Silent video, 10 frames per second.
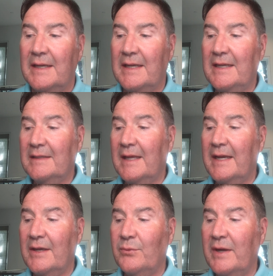
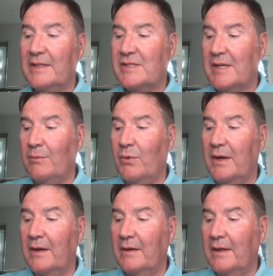Eli had read
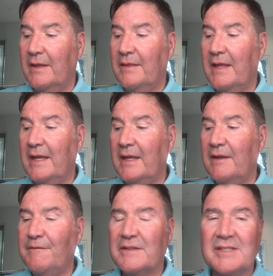somewhere that
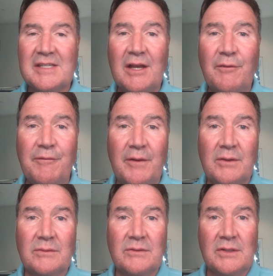if a cell
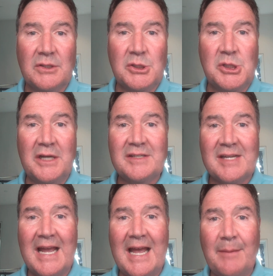phone
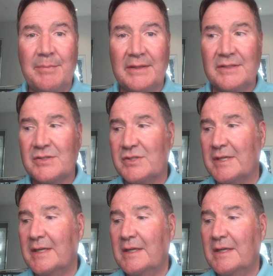just happens